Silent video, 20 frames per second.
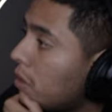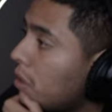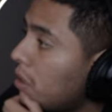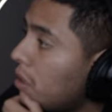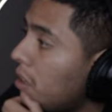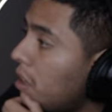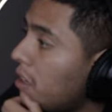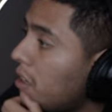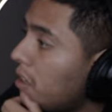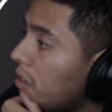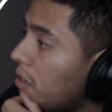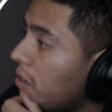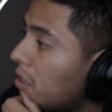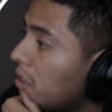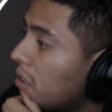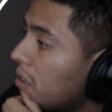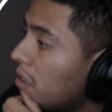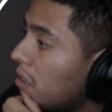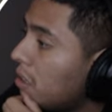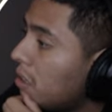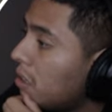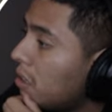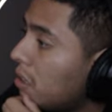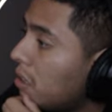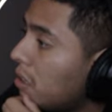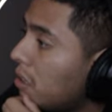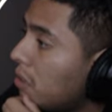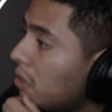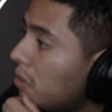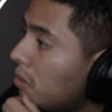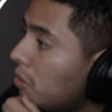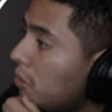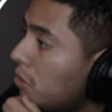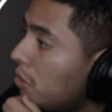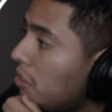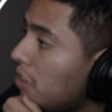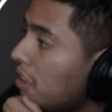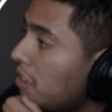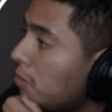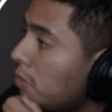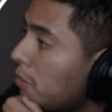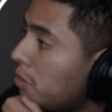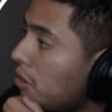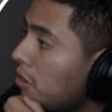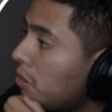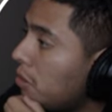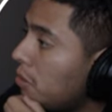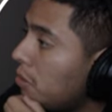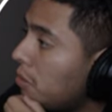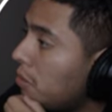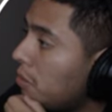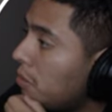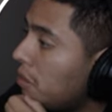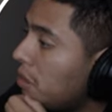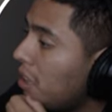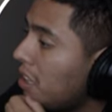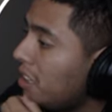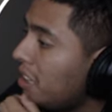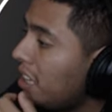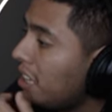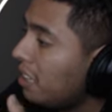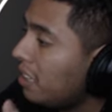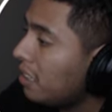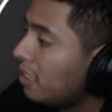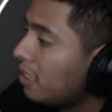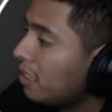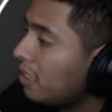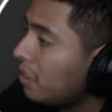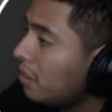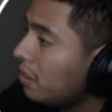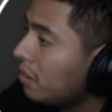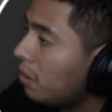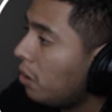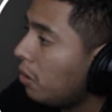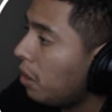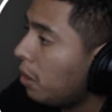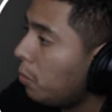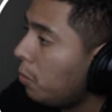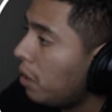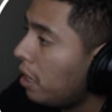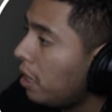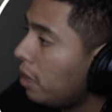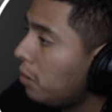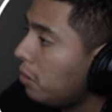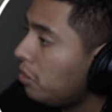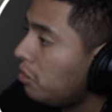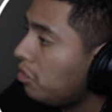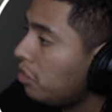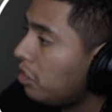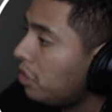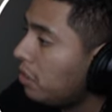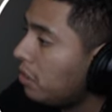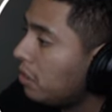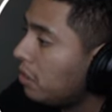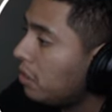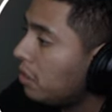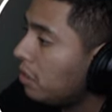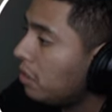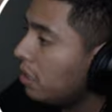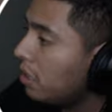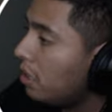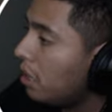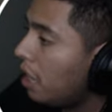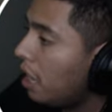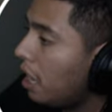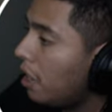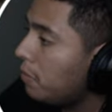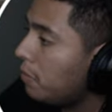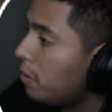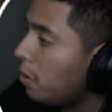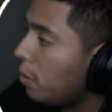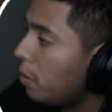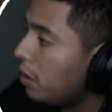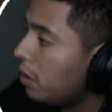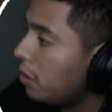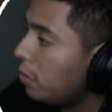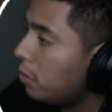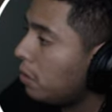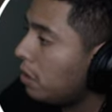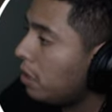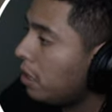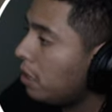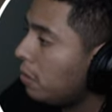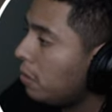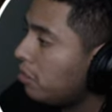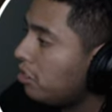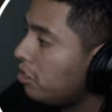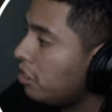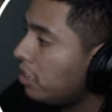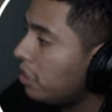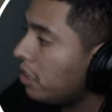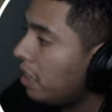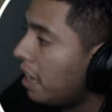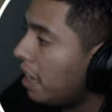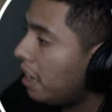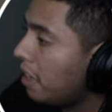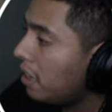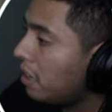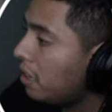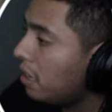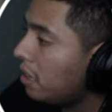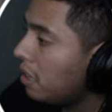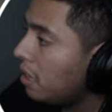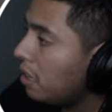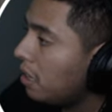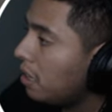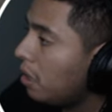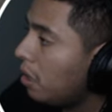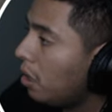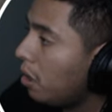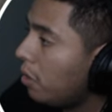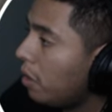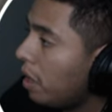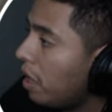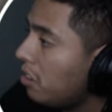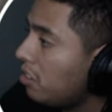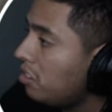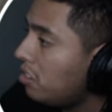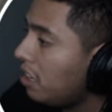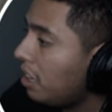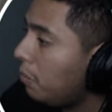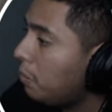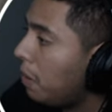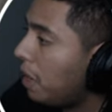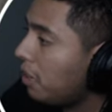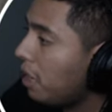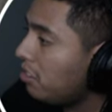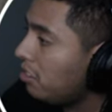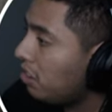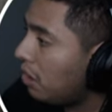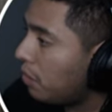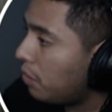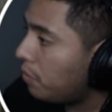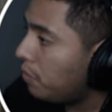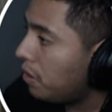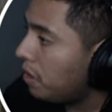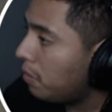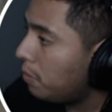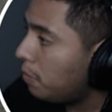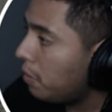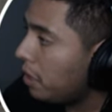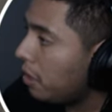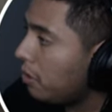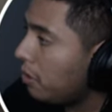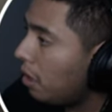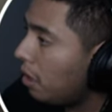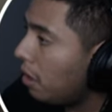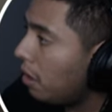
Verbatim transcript: Good idea. What's that supposed to do? Nothing? Okay, where the hell is Chica? I have no idea where the hell is Chica at. Okay, I see myself in the mirror.